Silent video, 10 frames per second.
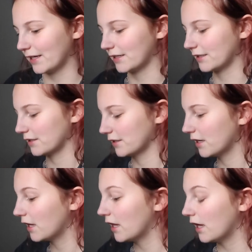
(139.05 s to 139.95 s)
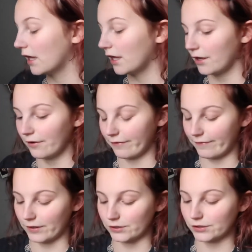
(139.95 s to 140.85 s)
And
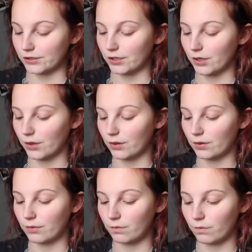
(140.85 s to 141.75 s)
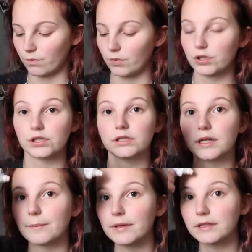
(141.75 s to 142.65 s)
first, we're just
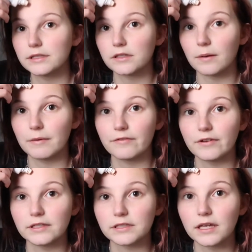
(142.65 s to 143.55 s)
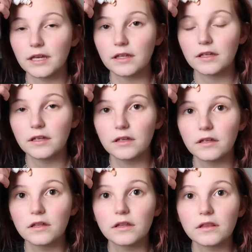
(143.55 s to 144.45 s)
gonna put this on my face like
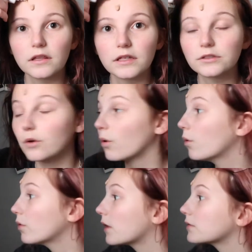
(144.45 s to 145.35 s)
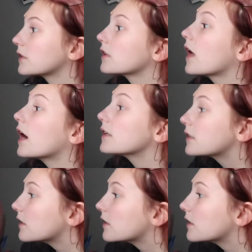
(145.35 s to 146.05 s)
this. Ooh, that was a lot.